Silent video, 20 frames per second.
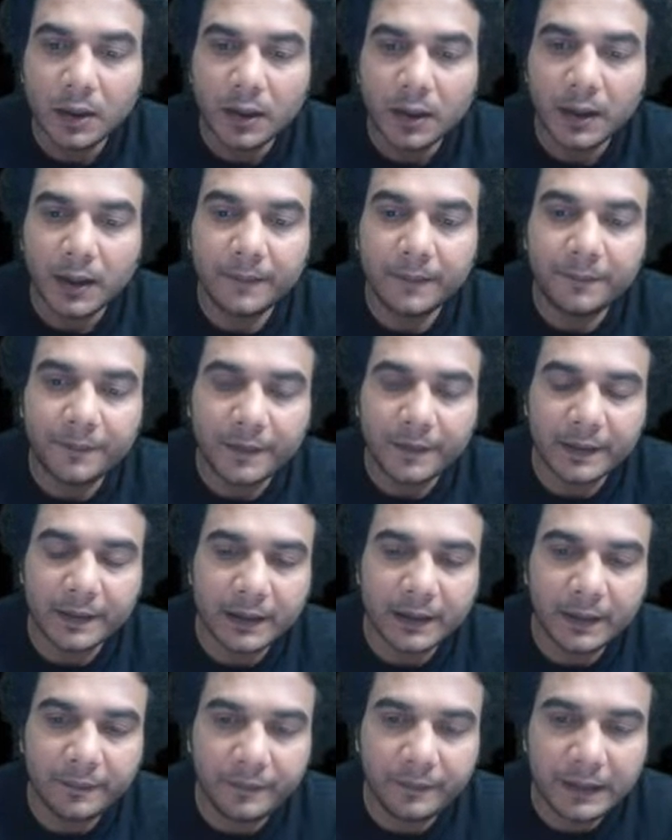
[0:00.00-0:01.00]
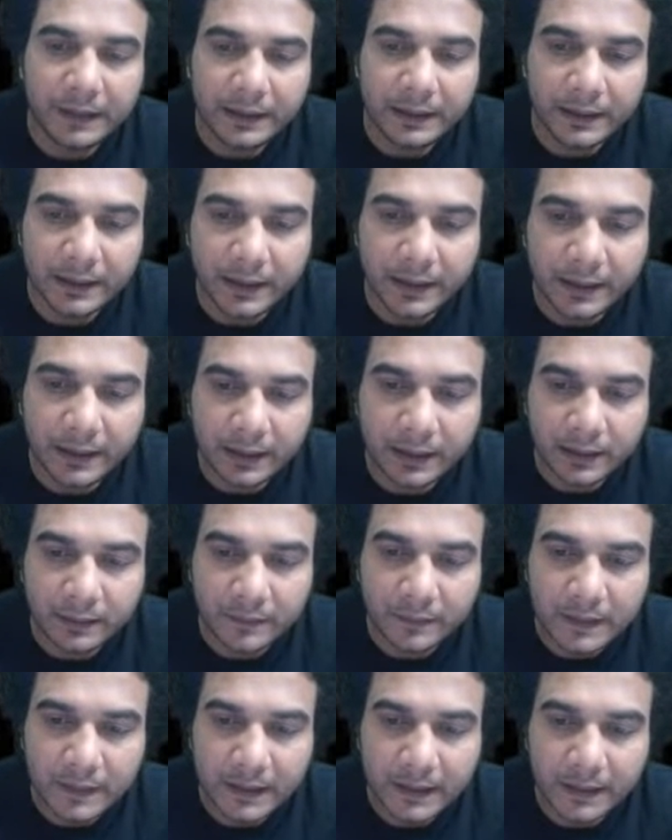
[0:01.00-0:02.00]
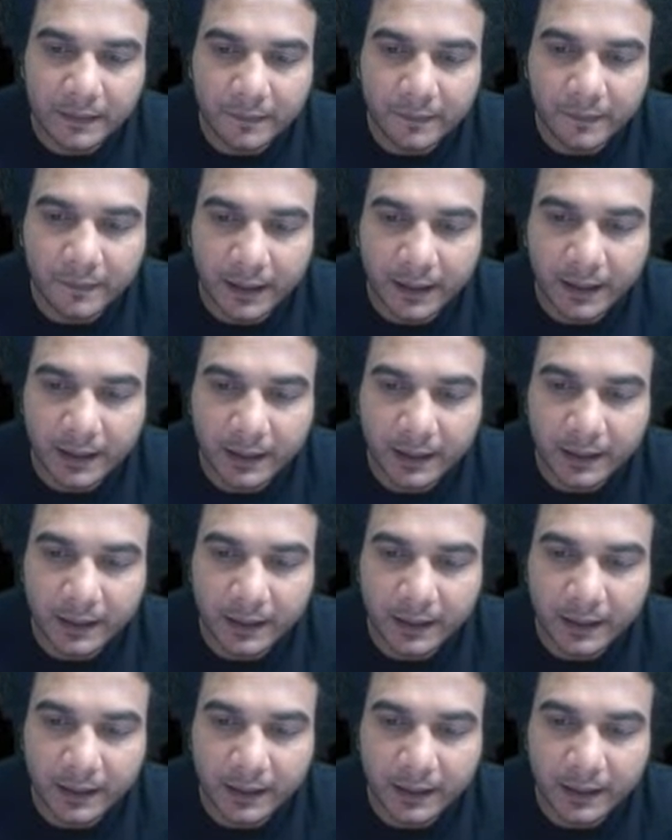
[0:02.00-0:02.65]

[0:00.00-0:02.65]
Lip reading: And further, if we integrate it, we'll get y